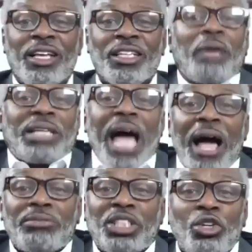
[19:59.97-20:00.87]

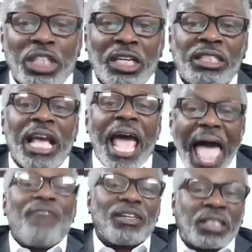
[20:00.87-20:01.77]
Sometimes you just
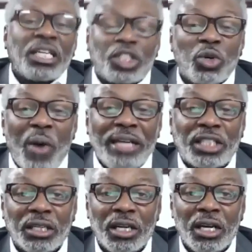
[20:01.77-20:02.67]
have a
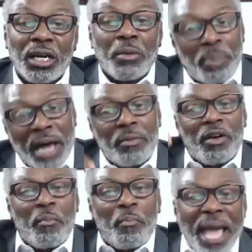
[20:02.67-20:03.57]
situation, but
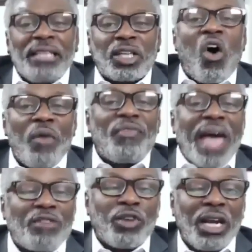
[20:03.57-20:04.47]
based on
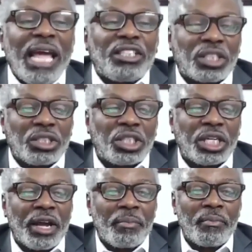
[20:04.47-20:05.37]
that
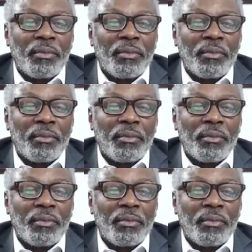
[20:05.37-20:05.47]
relationship,